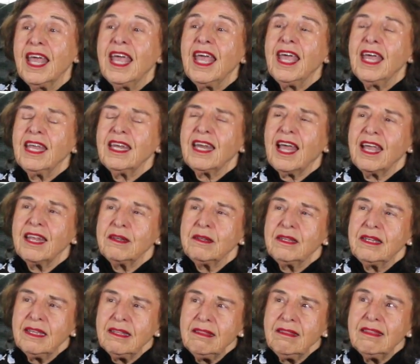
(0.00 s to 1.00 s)
And I
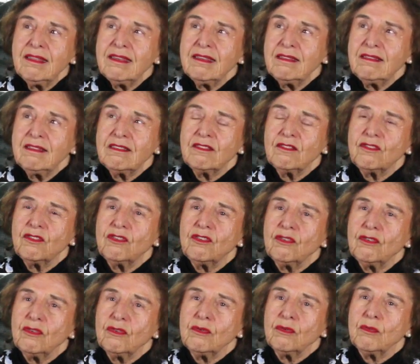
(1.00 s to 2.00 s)
did this
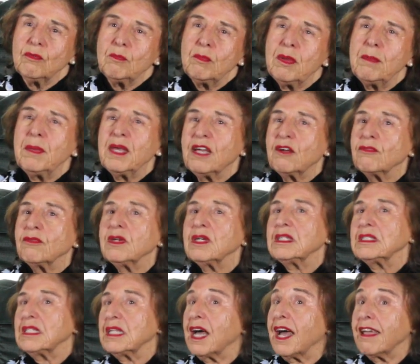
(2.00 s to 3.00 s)
to mimic
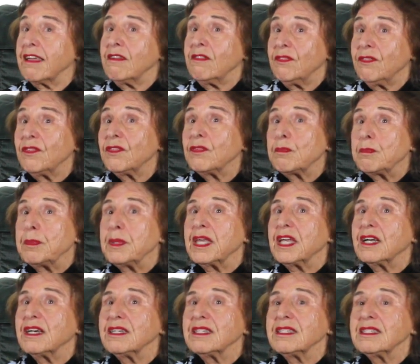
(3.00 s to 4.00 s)
real life
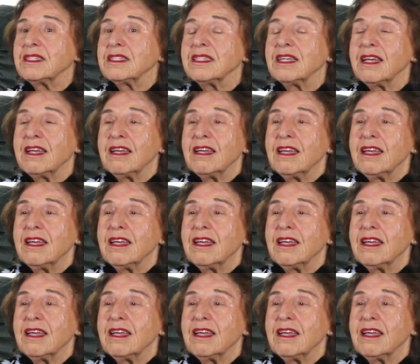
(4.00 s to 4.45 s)
because,